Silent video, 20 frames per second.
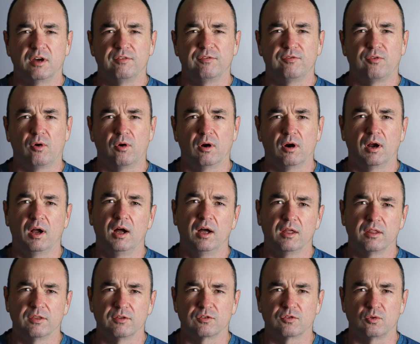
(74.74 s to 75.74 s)

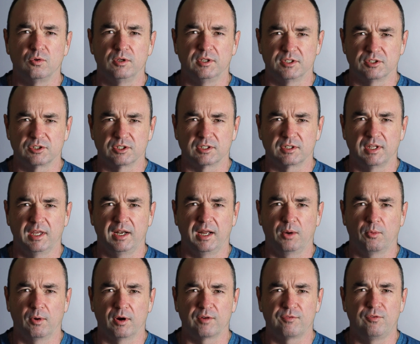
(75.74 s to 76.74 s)
for the school district that
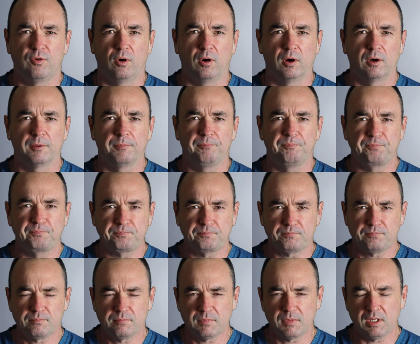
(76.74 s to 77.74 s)
I work for.
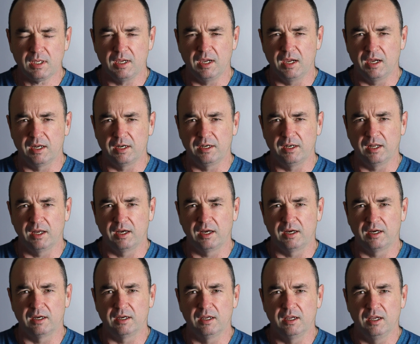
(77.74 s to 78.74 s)
And
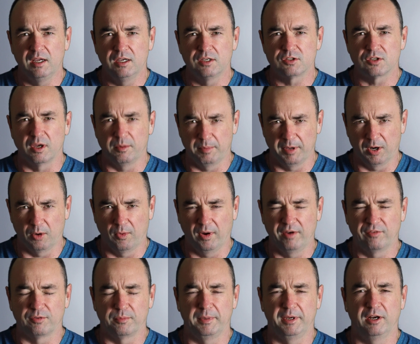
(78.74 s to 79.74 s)
so I've been
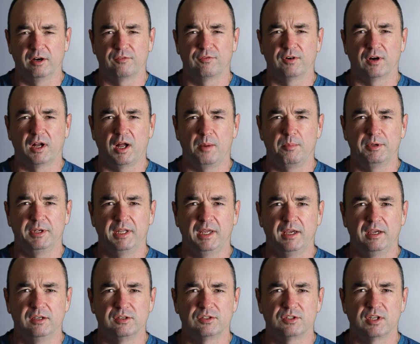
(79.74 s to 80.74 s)
away from here for a couple
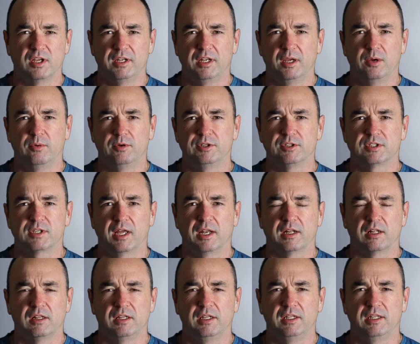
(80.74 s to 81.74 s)
days. Sunday we just kind
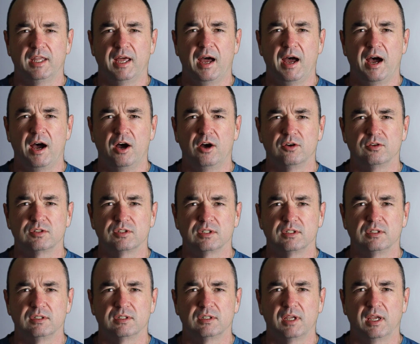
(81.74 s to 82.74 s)
of cleaned the house
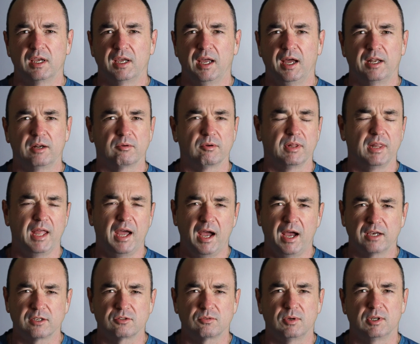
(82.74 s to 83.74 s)
and kind of
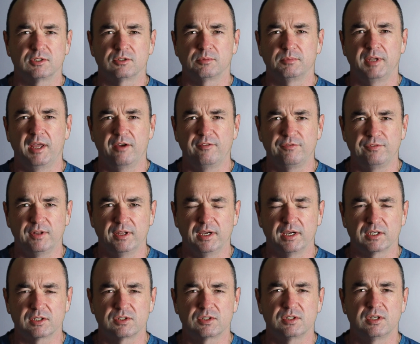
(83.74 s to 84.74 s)
relaxed, watched some
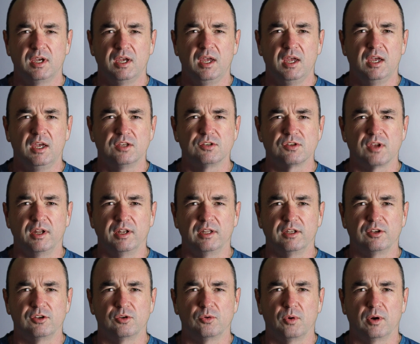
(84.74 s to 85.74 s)
Netflix. So I
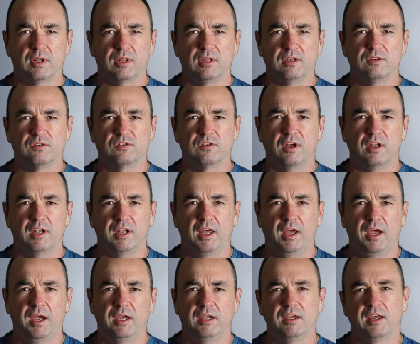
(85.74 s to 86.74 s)
didn't do one of these
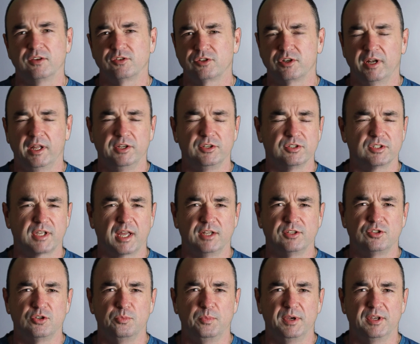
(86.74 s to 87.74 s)
Sunday. Yesterday just
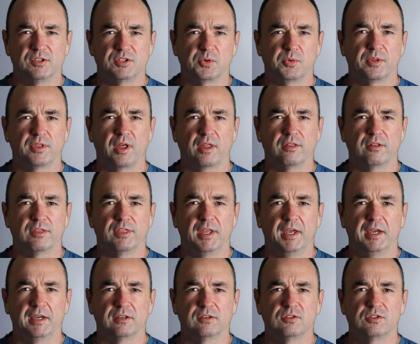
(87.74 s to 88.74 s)
got too busy with other
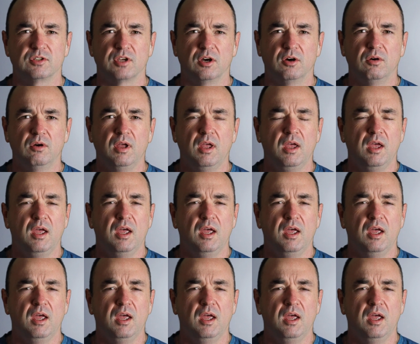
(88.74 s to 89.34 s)
things. So